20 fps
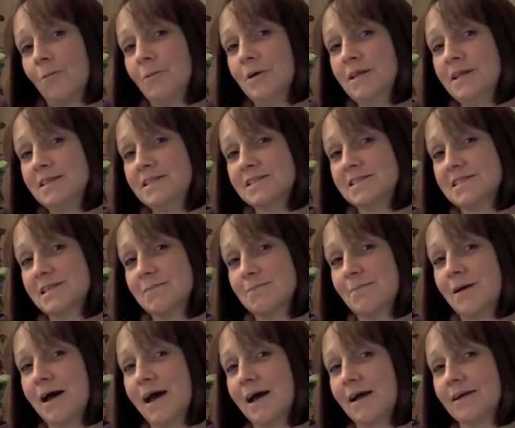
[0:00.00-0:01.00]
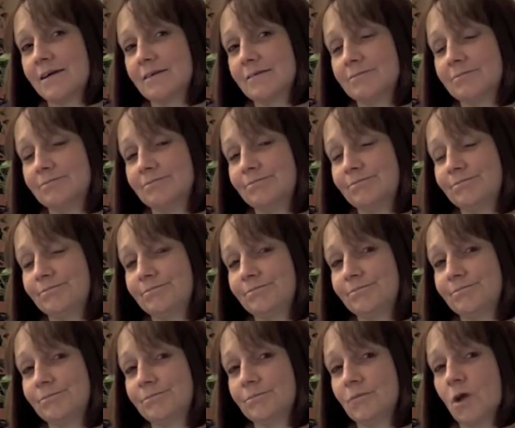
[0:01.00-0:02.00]
we need to sit back.
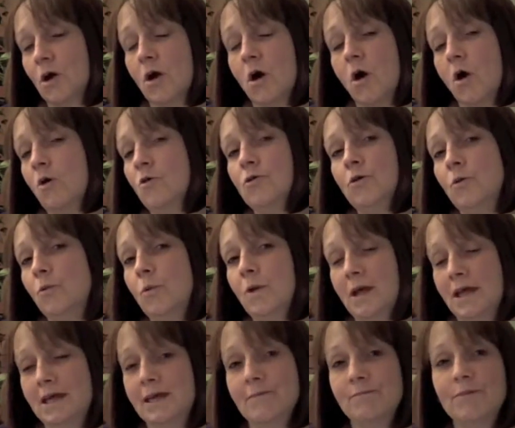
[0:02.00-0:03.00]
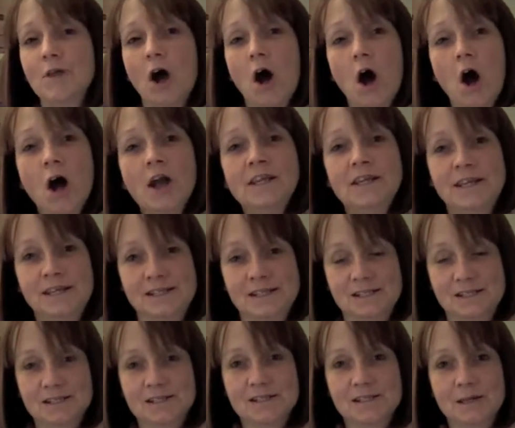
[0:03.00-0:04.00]
Well, not we, I
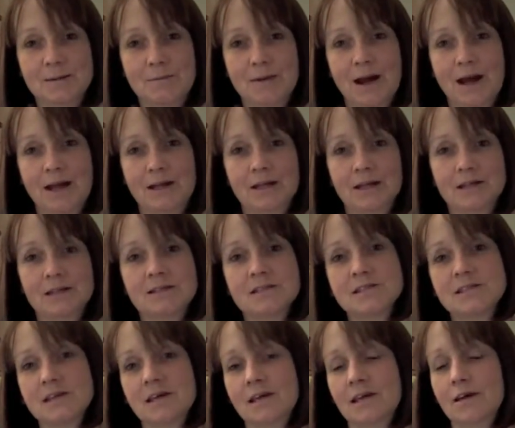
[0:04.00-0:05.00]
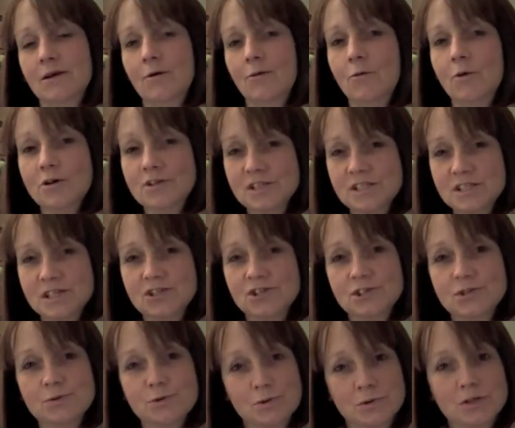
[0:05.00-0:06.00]
needed to sit back and see what
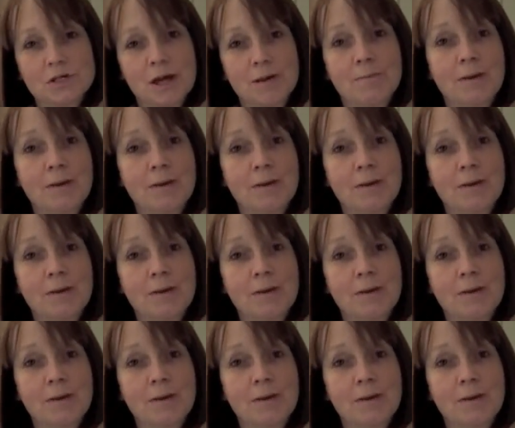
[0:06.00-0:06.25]
decisions was